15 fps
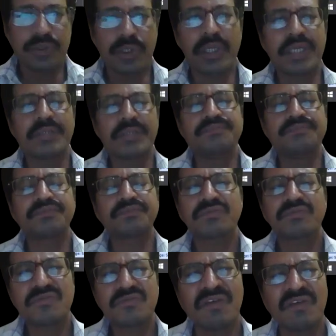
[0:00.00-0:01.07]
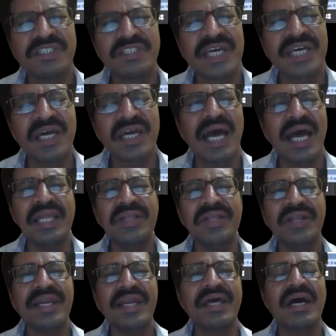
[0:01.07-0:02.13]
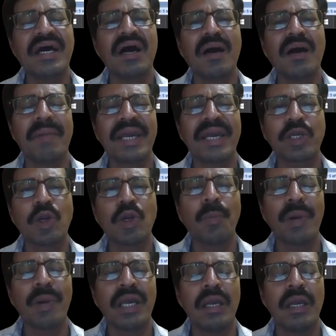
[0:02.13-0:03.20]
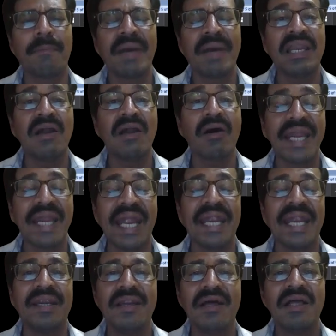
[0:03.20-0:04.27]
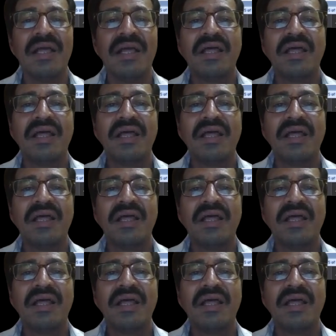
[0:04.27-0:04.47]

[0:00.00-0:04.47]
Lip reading: sorry, which are arranged at the micropylar end,